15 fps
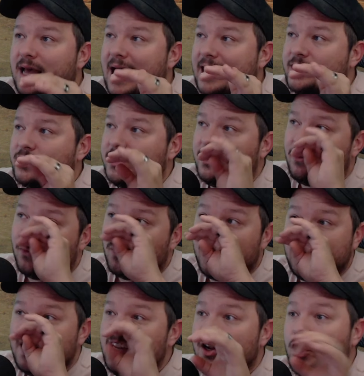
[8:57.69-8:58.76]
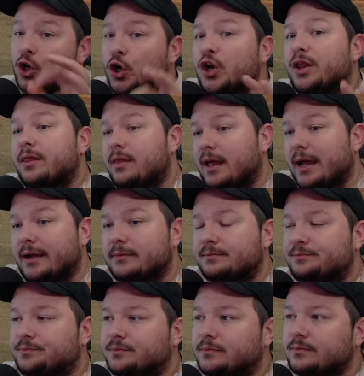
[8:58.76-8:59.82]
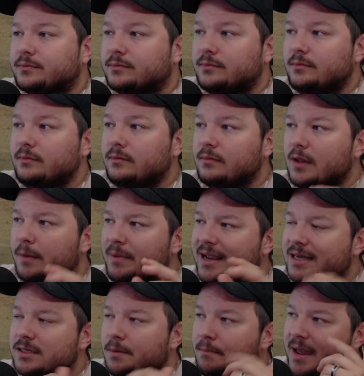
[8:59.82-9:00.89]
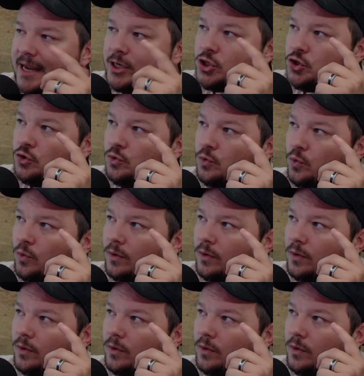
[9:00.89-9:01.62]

actually a really good thing, because it makes you